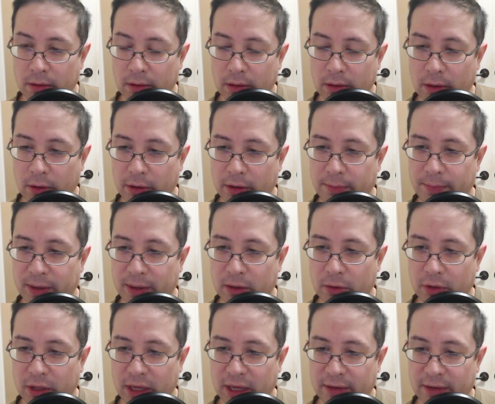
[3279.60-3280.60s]
Oh, he might go
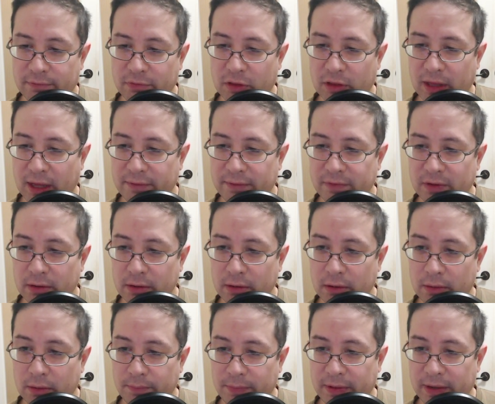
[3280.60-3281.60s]
king f7,
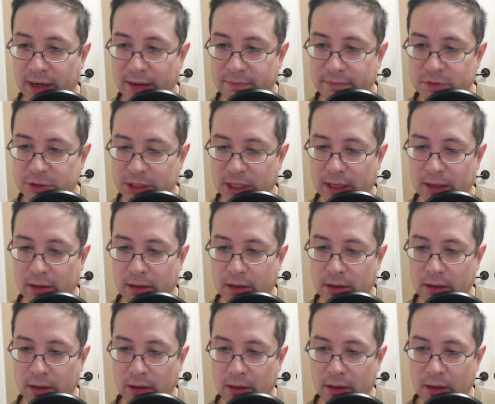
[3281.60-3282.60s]
but then I have check.
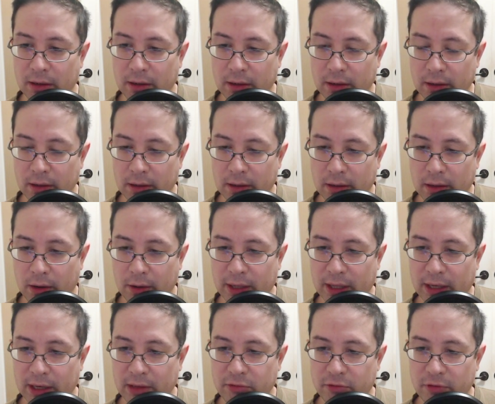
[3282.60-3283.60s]
Okay,
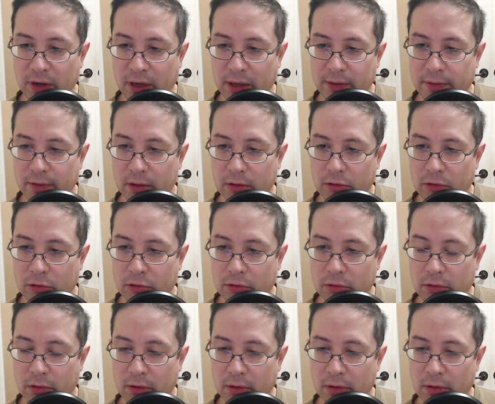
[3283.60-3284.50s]
let's try this.